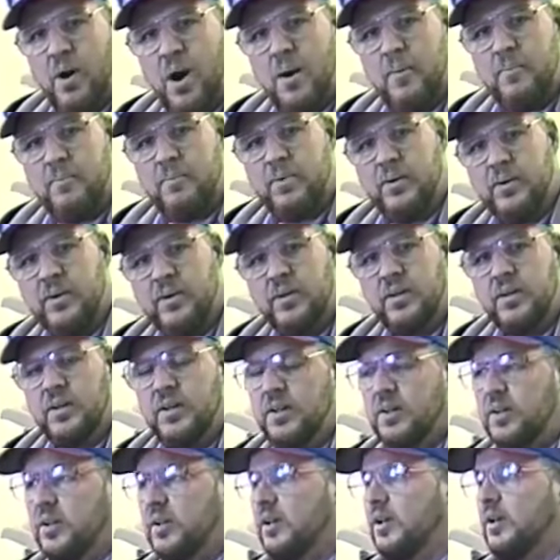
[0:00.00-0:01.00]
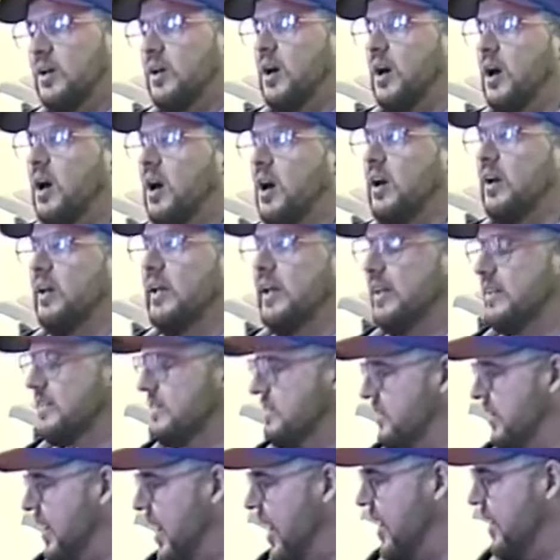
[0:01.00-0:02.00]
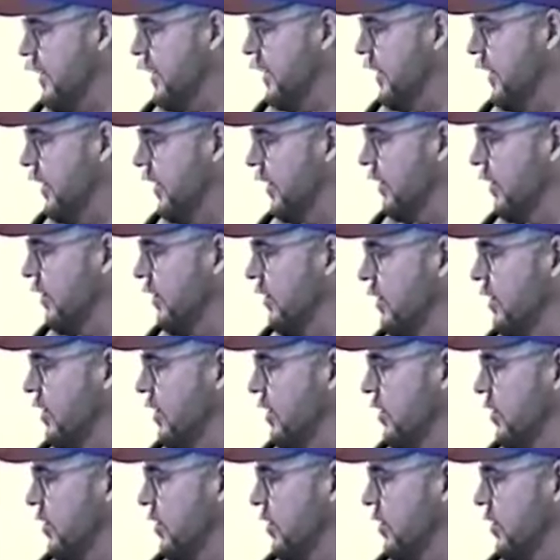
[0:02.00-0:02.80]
pump inside here,